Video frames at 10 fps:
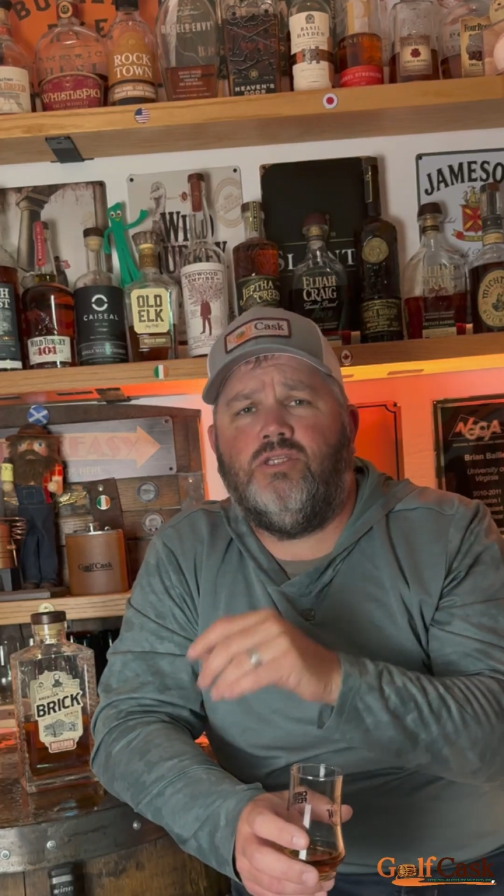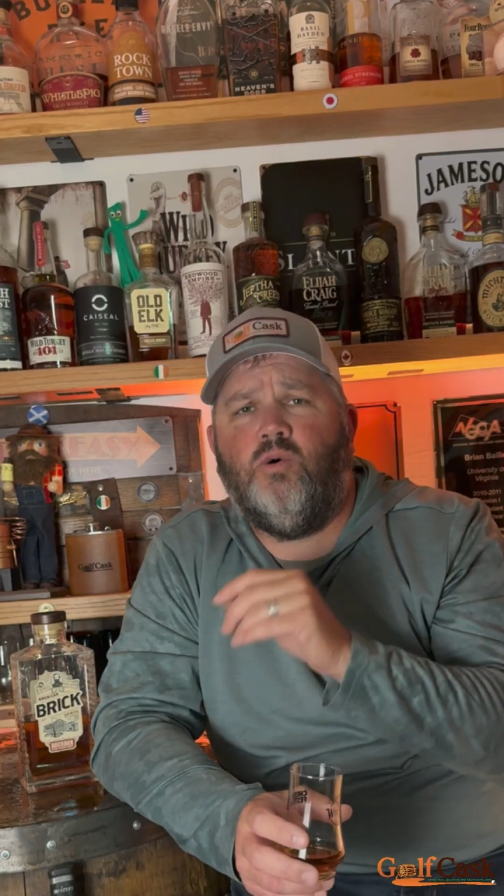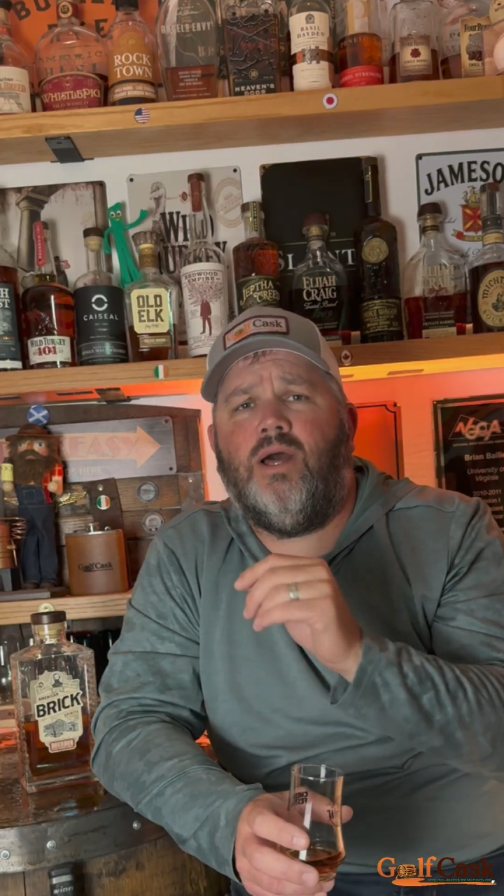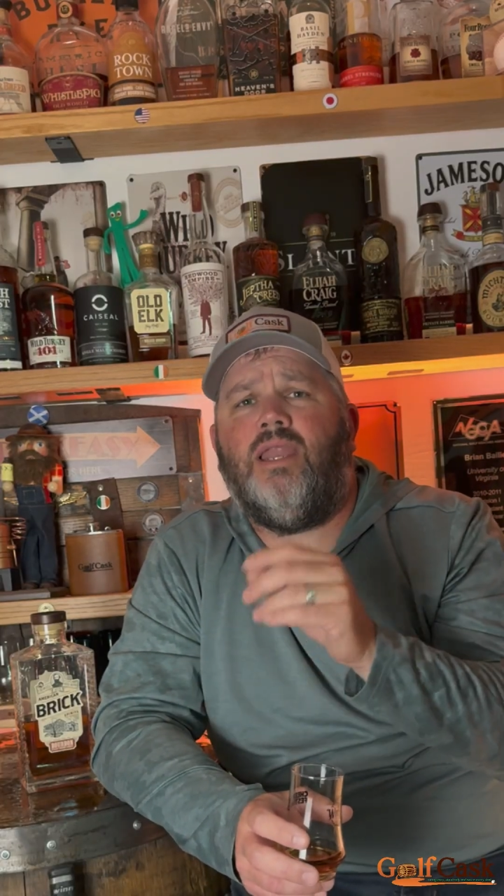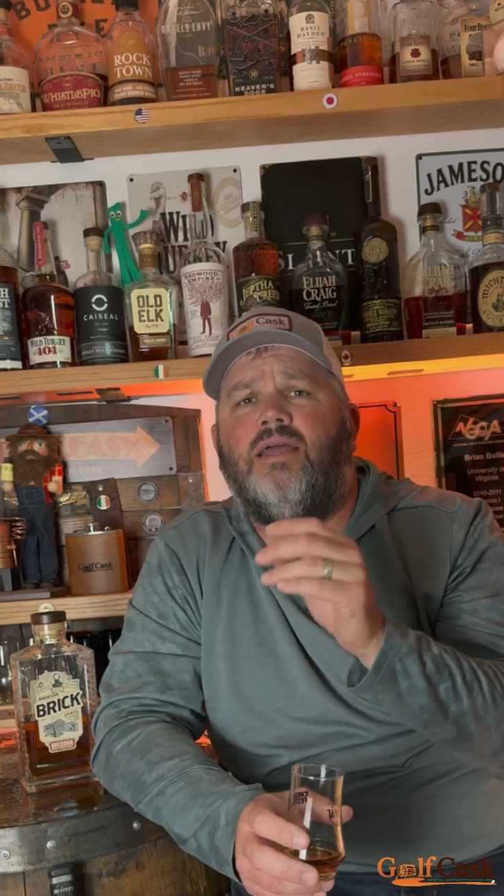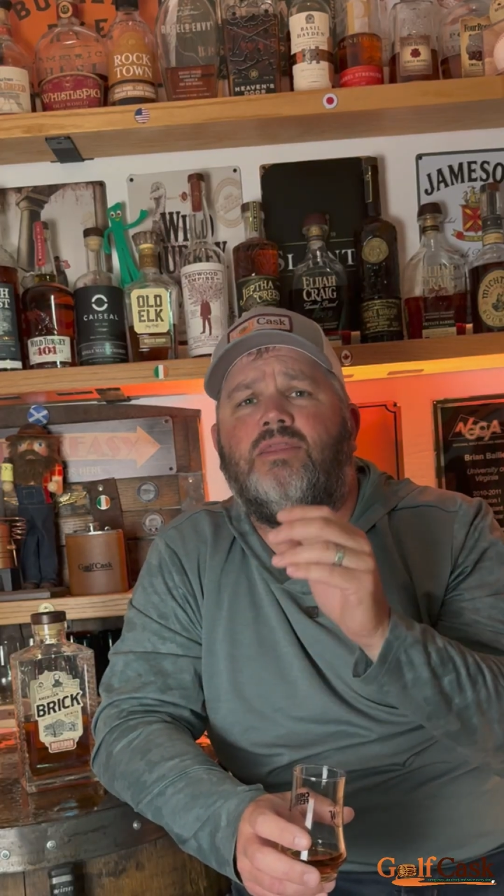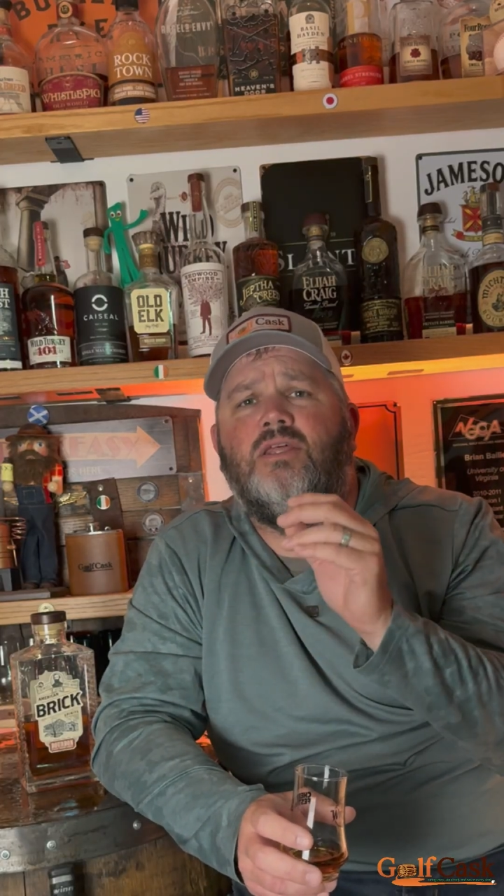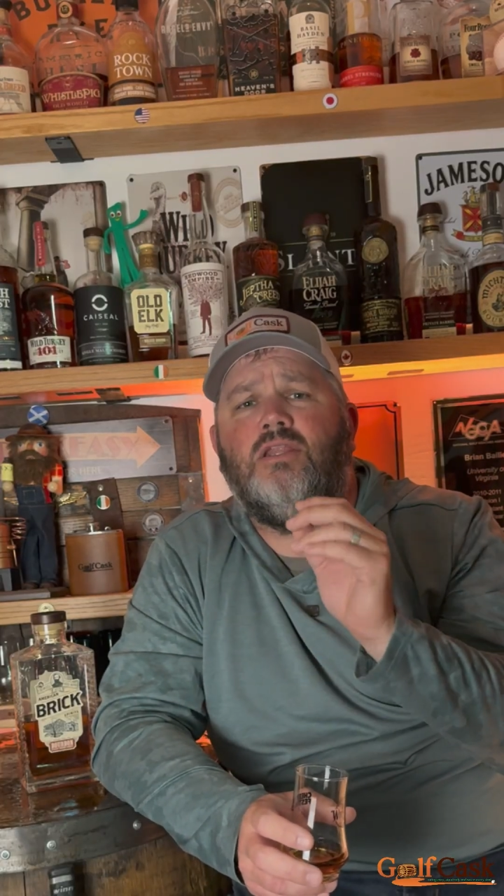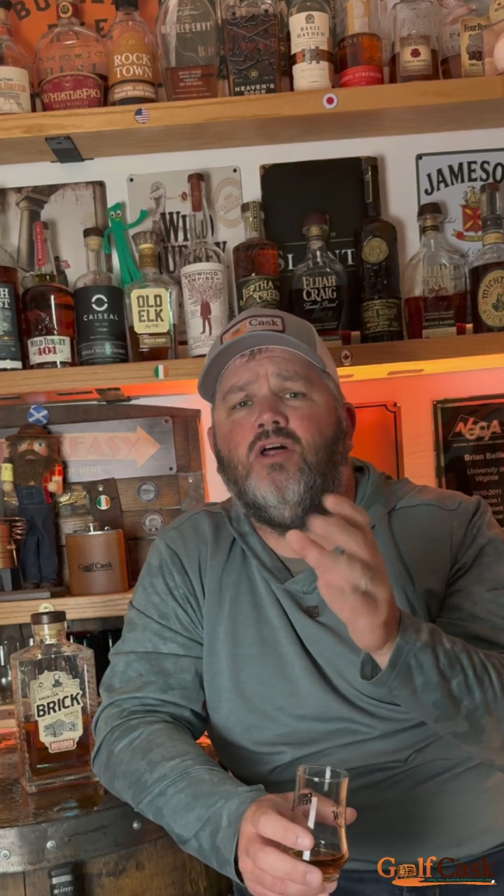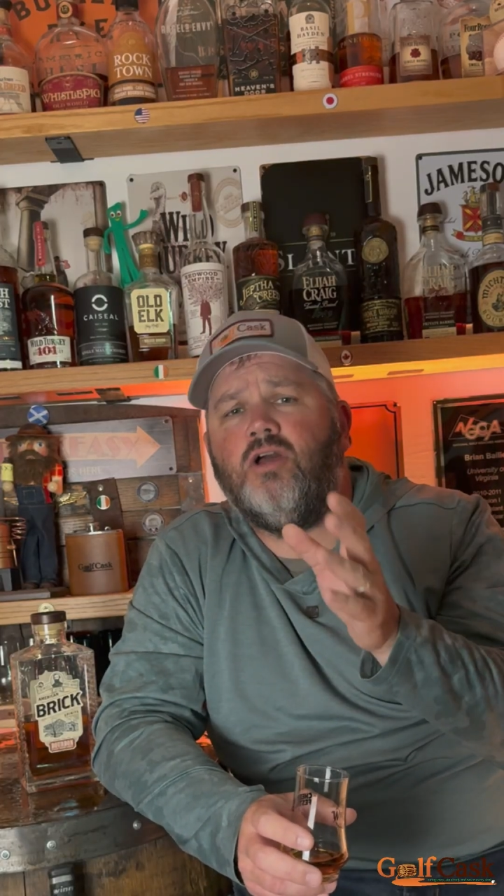Do I like
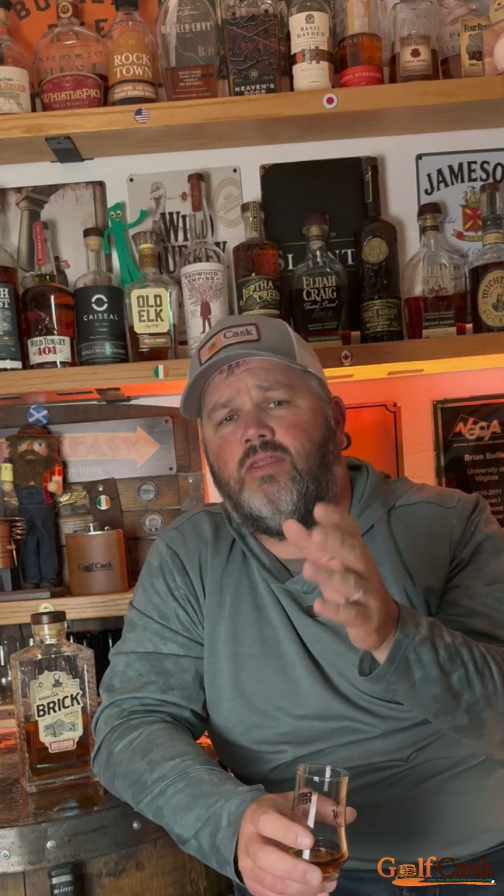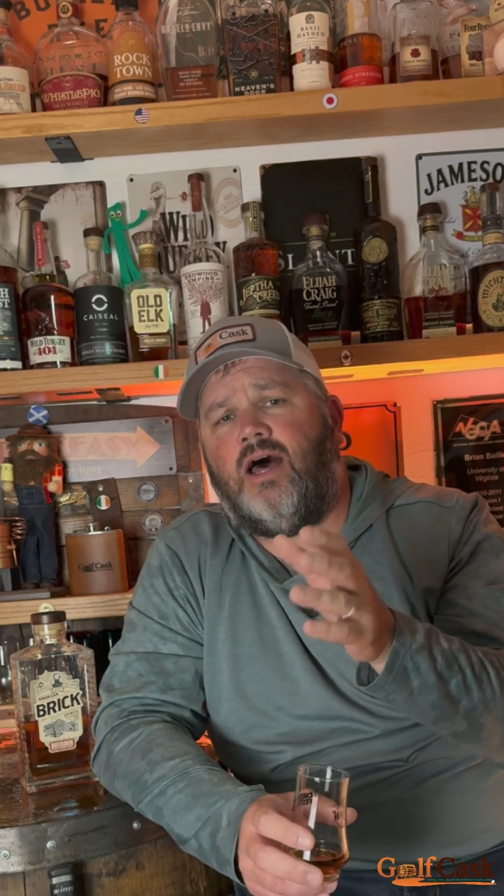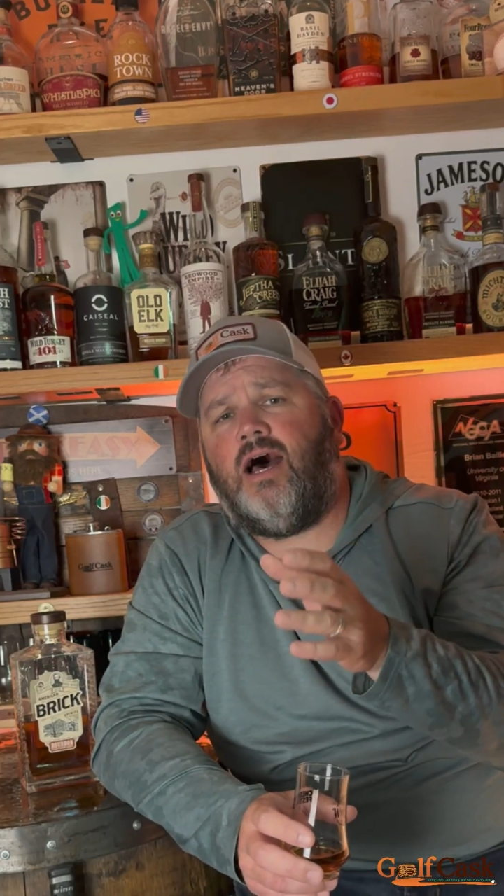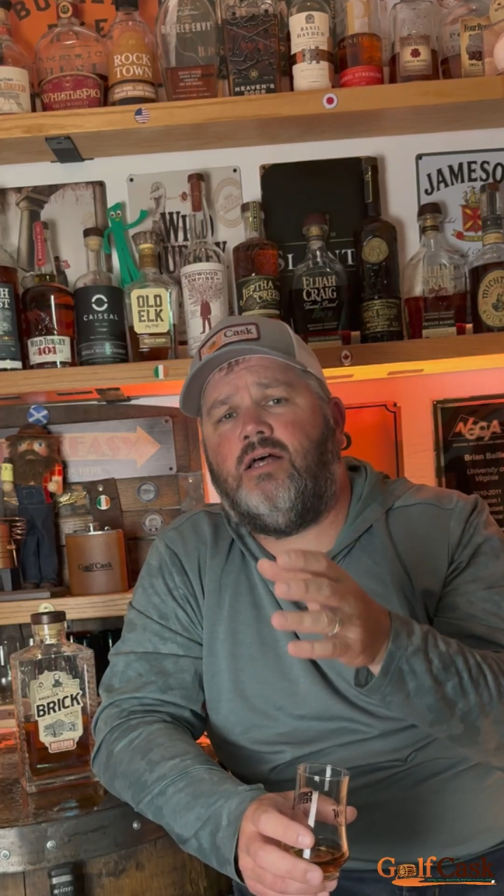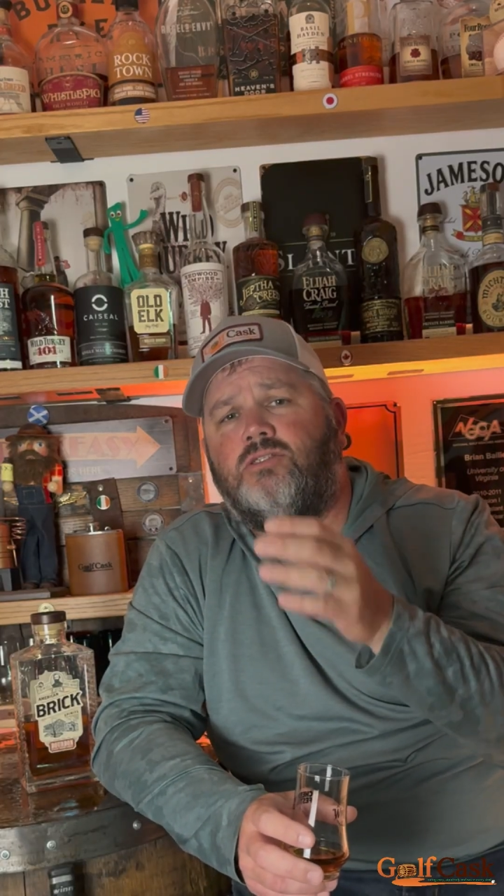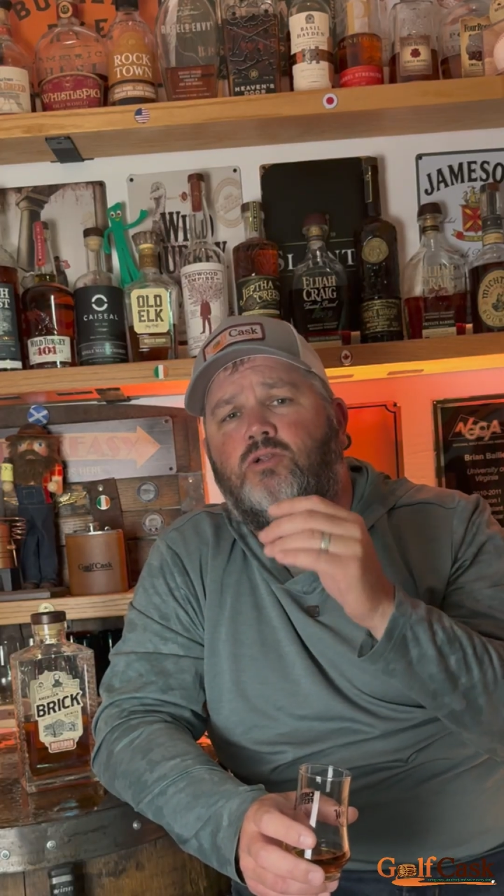the look of the hosel?